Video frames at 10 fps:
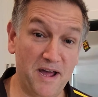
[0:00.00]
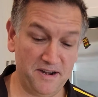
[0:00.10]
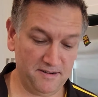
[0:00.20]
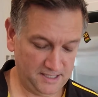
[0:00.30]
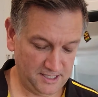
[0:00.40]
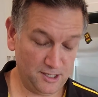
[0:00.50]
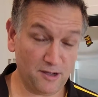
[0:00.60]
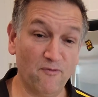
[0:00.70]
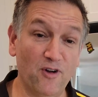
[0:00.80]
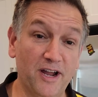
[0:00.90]
bun is you
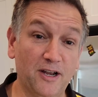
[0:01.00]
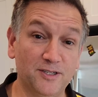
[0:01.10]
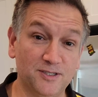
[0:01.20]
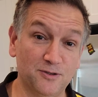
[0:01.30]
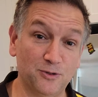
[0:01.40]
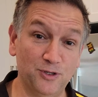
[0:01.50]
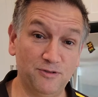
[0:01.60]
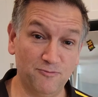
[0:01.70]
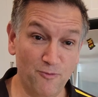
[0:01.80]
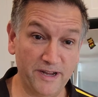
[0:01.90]
can find lots of good
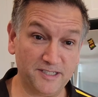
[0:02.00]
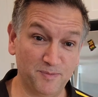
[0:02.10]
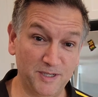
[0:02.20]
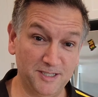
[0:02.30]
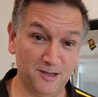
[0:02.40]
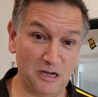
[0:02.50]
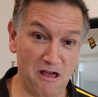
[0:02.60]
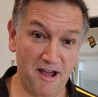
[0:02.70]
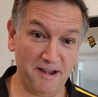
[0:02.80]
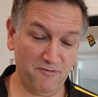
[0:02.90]
recipes
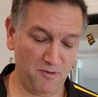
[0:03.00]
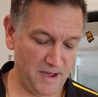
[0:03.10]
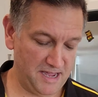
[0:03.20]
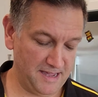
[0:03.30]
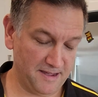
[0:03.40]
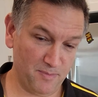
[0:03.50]
online for making it,